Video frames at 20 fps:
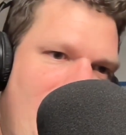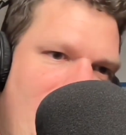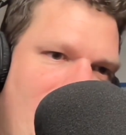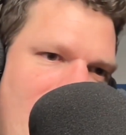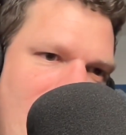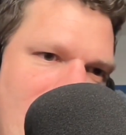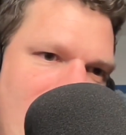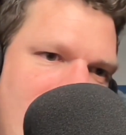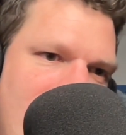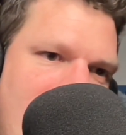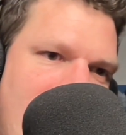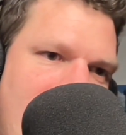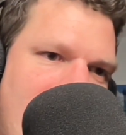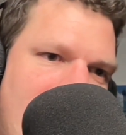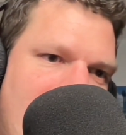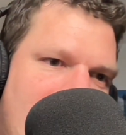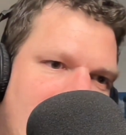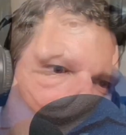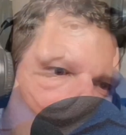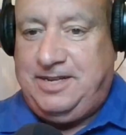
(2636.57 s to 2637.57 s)
No, no,
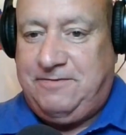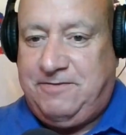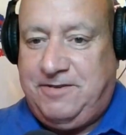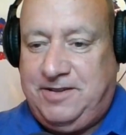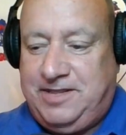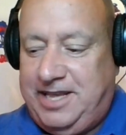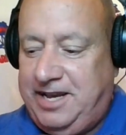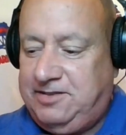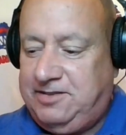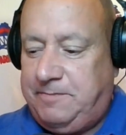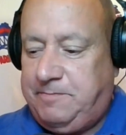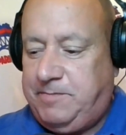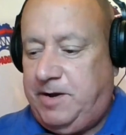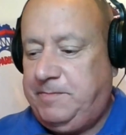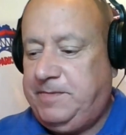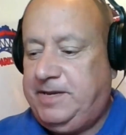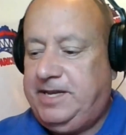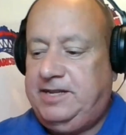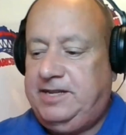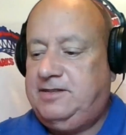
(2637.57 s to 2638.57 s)
you get to see the different
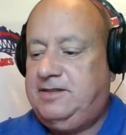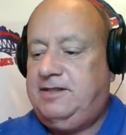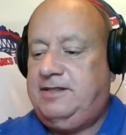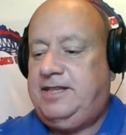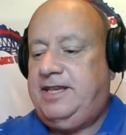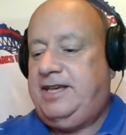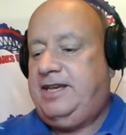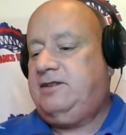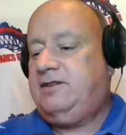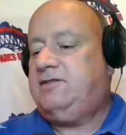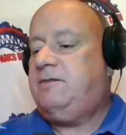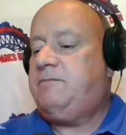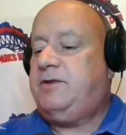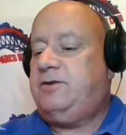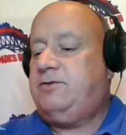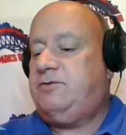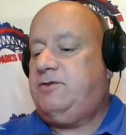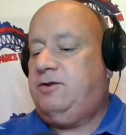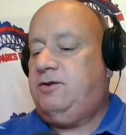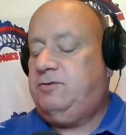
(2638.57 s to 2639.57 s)
things like pumpkins and
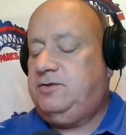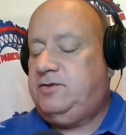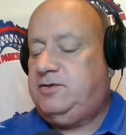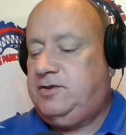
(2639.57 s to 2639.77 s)
things up in